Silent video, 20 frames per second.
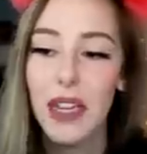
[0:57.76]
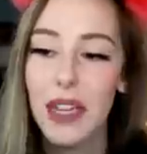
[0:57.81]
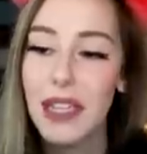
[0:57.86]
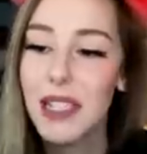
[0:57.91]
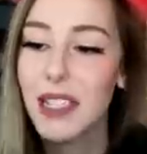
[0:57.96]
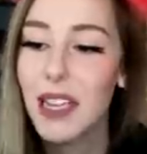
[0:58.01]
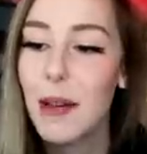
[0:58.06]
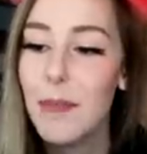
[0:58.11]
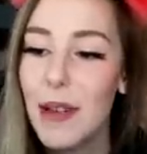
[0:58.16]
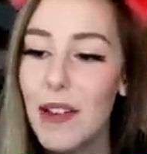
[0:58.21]

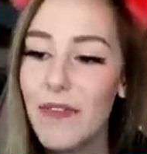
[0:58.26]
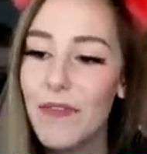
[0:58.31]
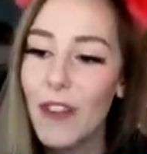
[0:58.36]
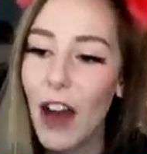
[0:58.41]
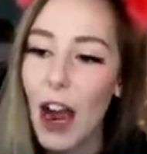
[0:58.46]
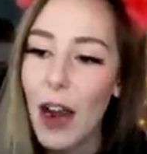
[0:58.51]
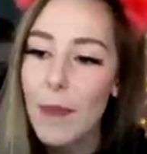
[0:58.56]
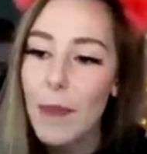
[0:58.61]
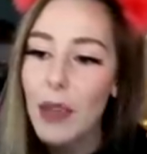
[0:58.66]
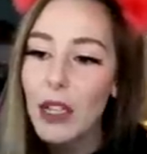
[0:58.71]
It's gonna be
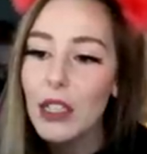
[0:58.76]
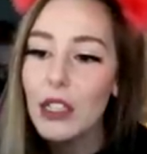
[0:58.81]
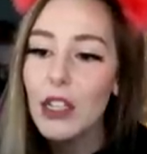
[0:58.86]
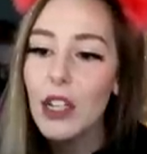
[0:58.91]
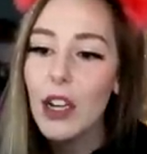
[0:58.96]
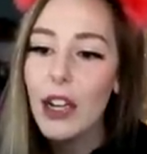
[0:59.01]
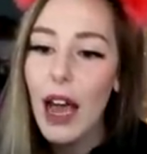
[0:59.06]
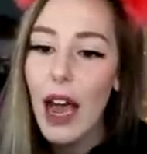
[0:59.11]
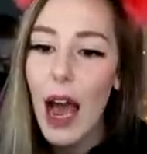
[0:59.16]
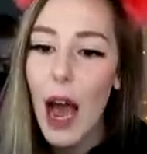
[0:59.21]
fine, but
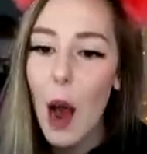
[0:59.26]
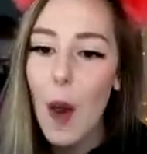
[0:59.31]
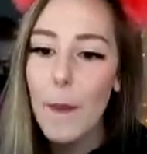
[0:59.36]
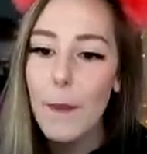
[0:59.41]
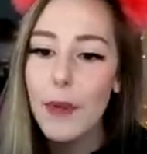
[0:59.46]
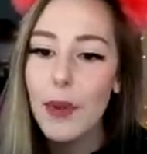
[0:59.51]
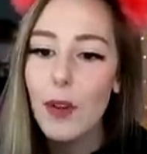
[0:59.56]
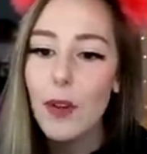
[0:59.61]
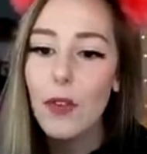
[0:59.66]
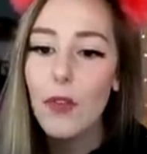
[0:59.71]
look at how
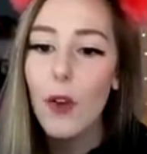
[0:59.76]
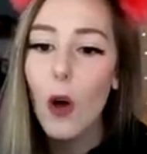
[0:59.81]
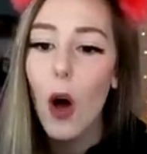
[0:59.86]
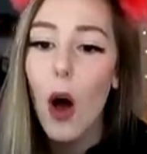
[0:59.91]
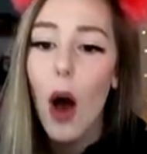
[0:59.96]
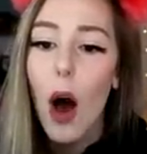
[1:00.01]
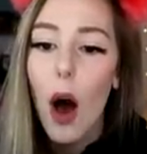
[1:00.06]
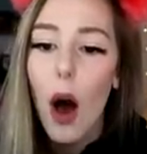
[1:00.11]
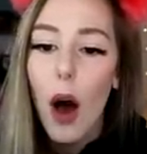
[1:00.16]
beautiful.